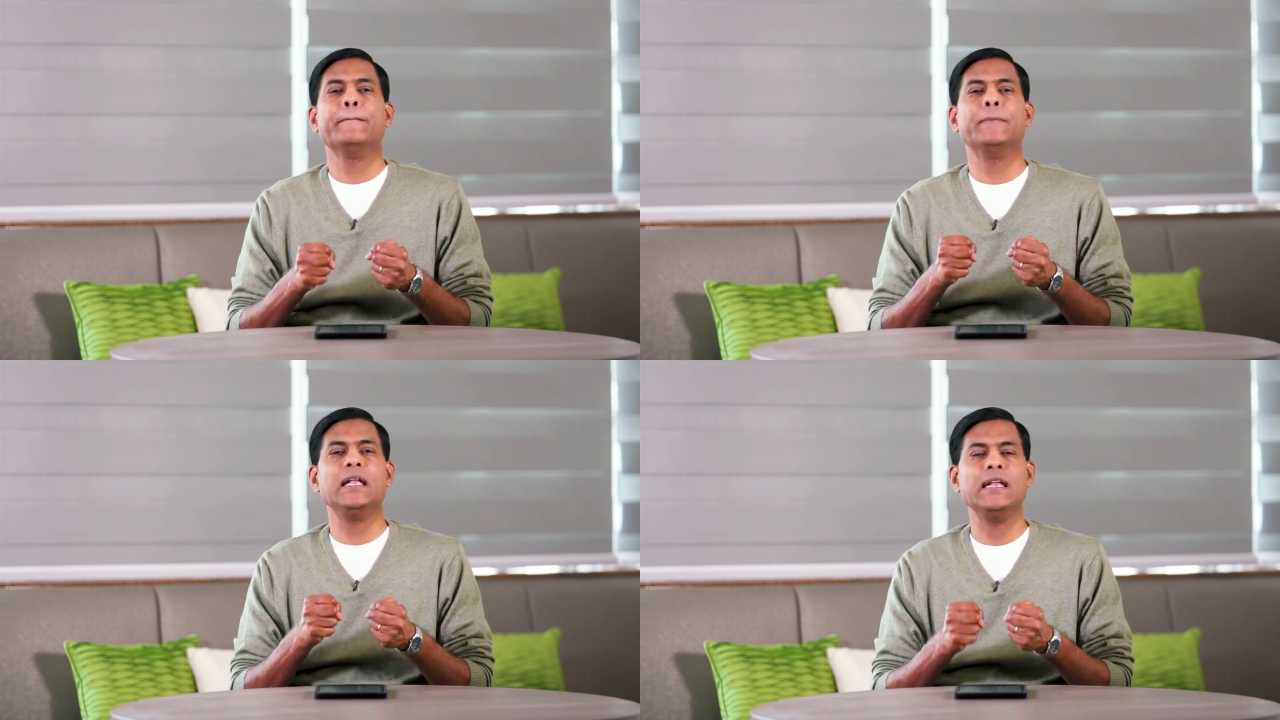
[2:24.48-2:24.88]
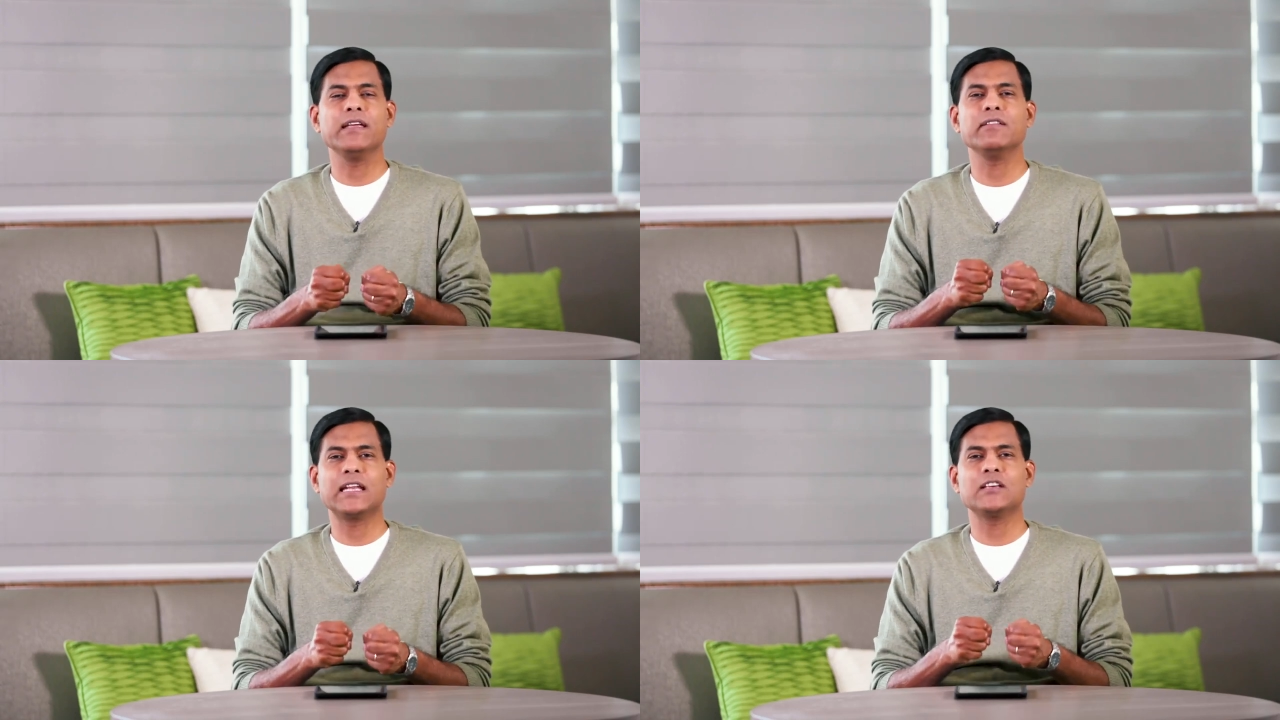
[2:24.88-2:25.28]

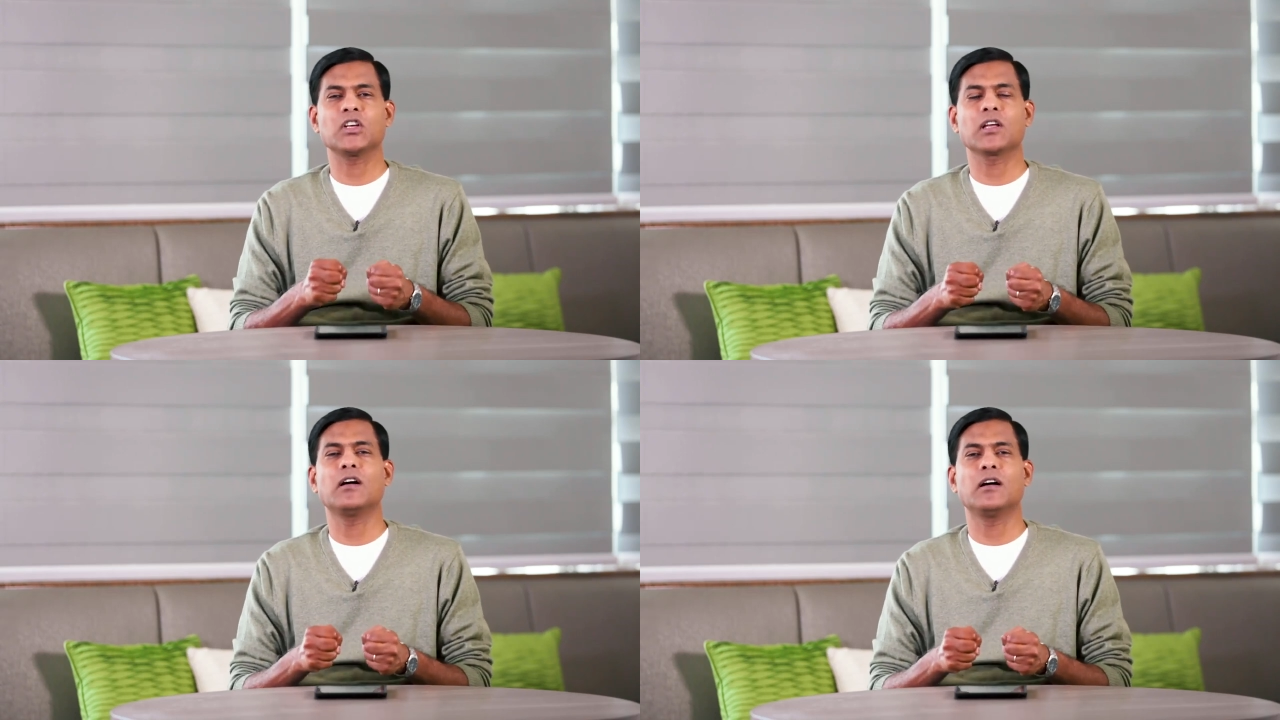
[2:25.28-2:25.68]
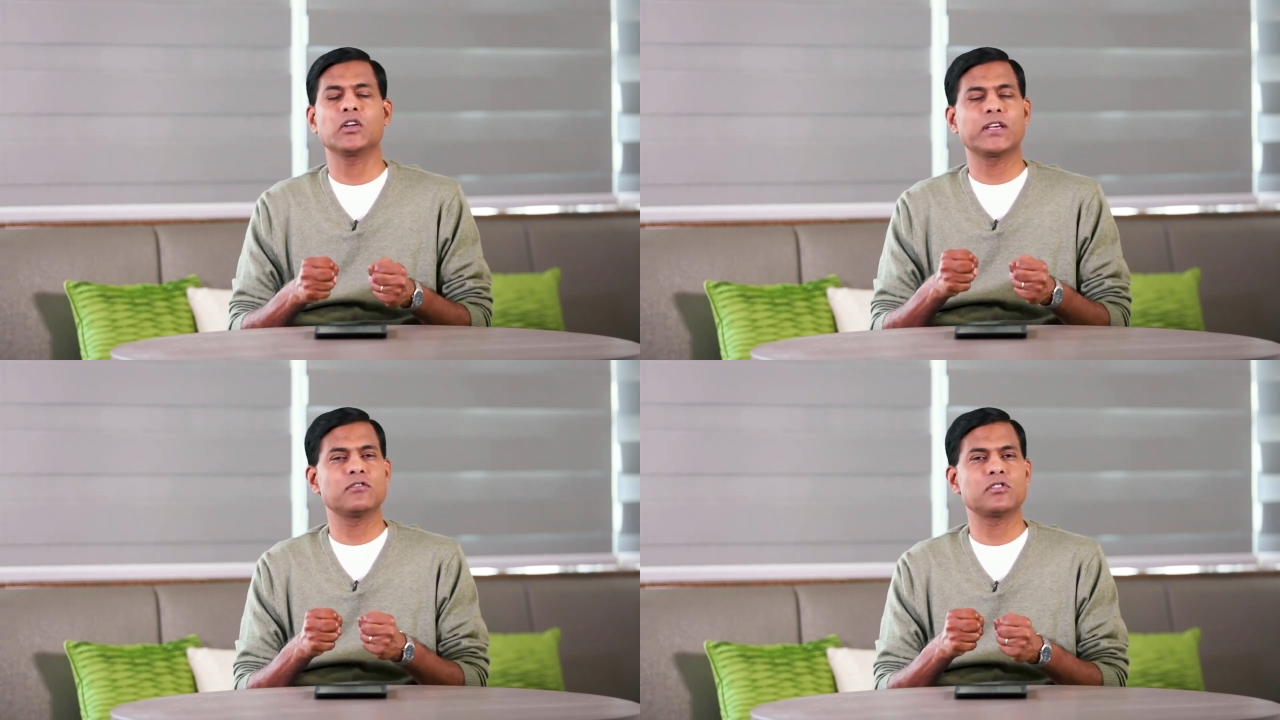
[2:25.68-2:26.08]
Believe that he's a God
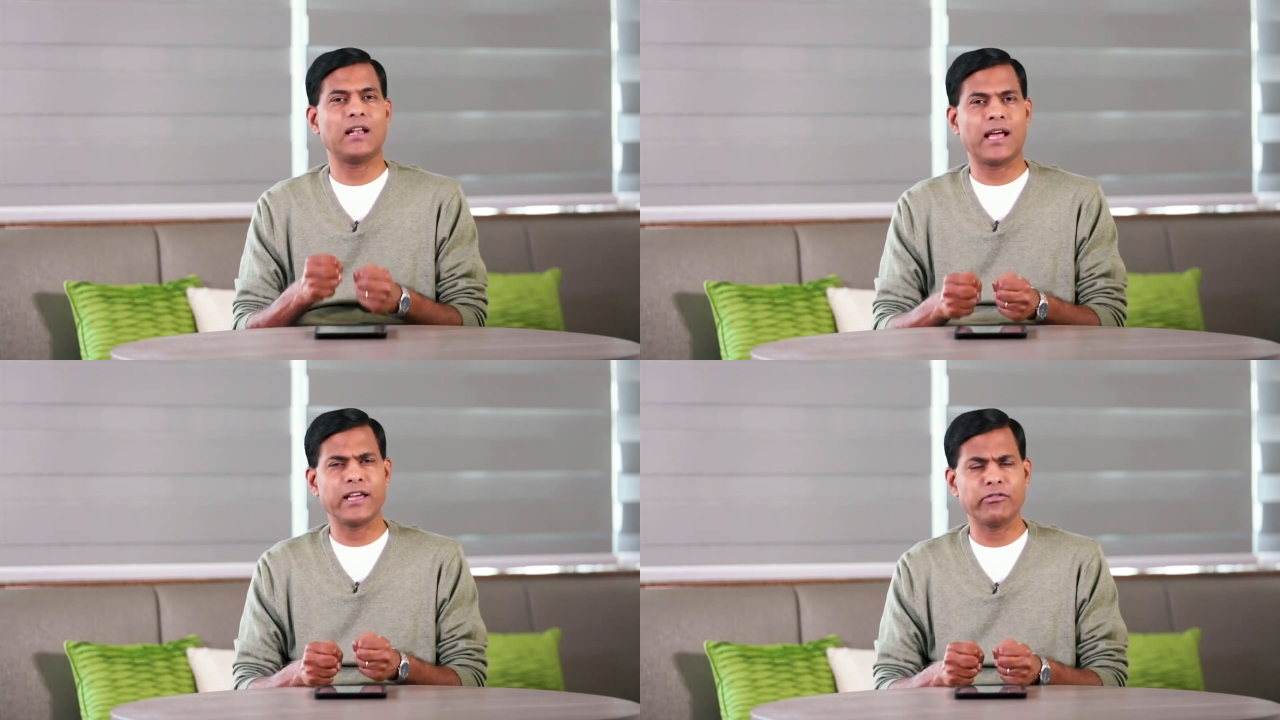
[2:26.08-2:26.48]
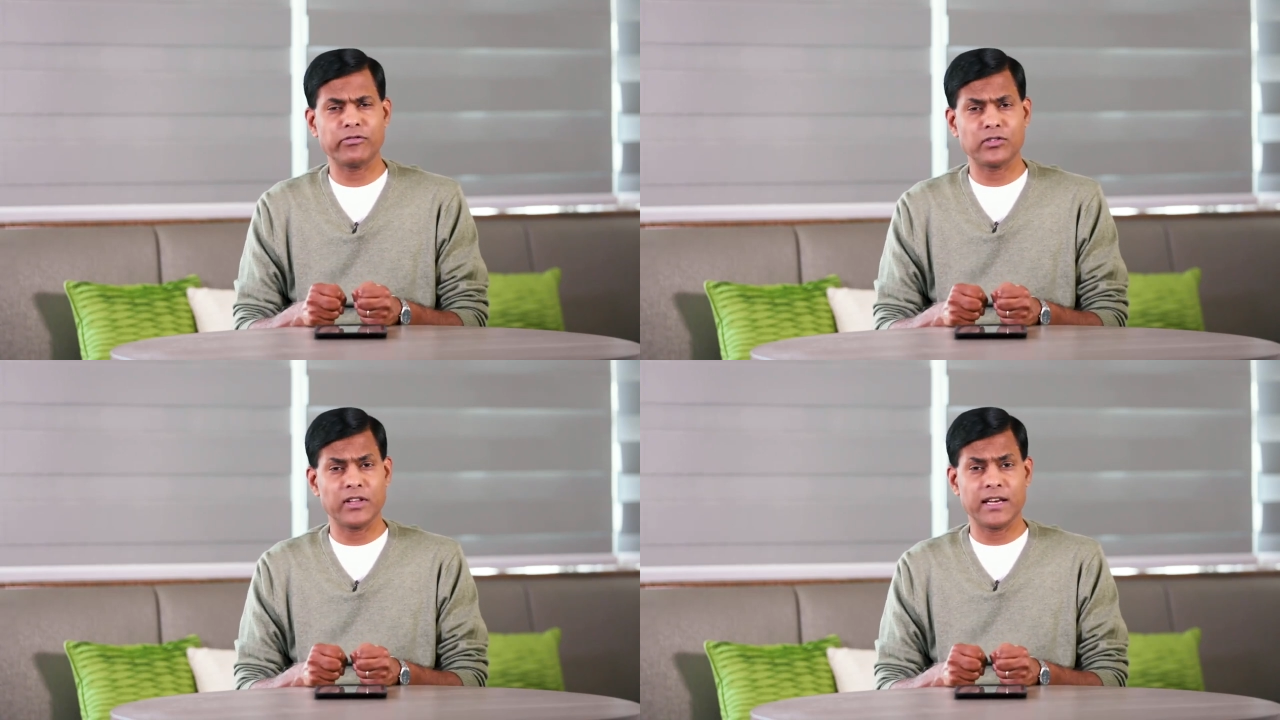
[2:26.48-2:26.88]
who gives
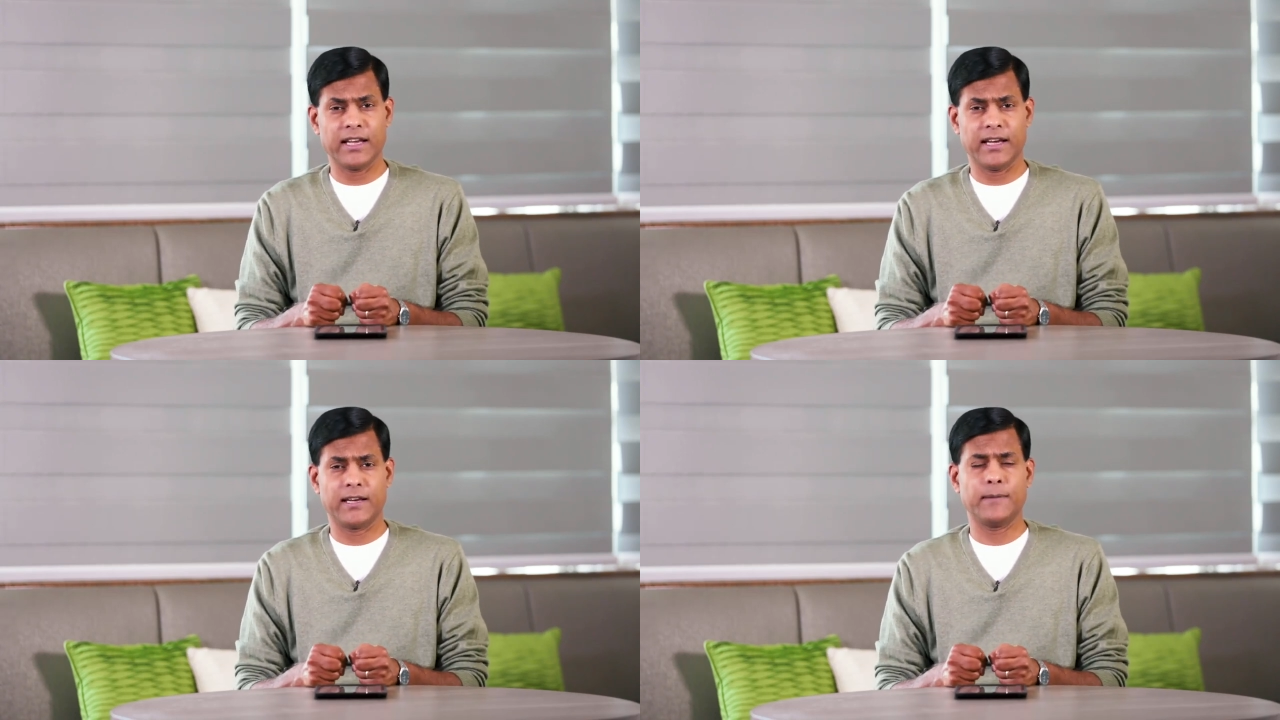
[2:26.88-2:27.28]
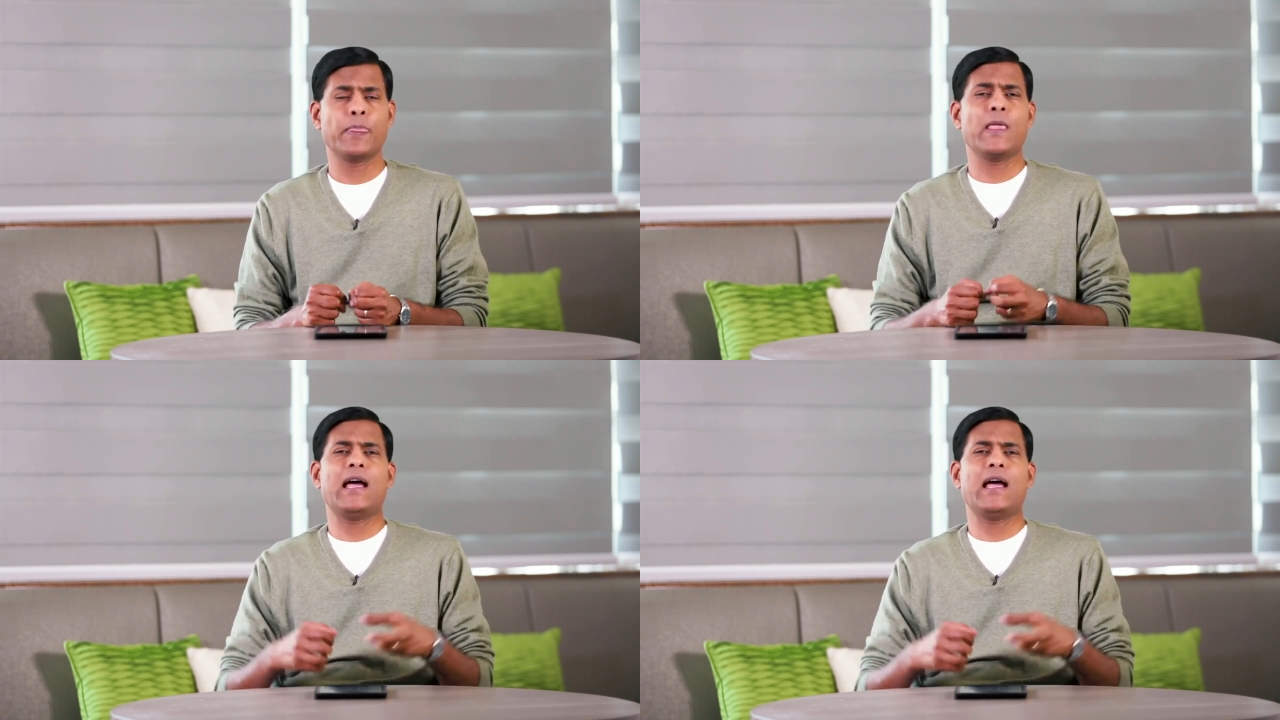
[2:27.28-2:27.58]
life to the dead.